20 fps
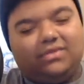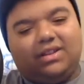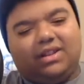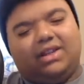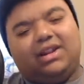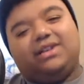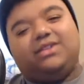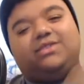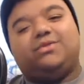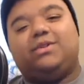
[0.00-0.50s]
and I
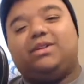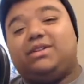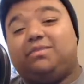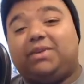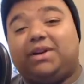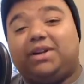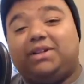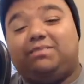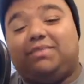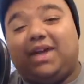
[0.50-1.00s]
just wanted to bring
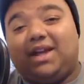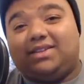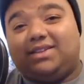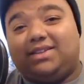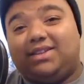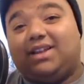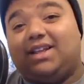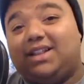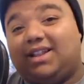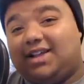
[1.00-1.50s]
it back to the
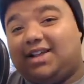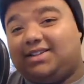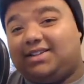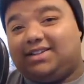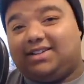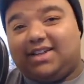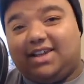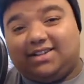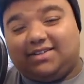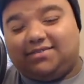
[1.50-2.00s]
classic
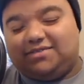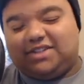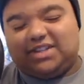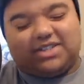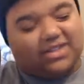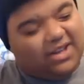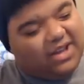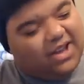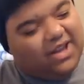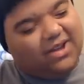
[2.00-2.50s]
days of just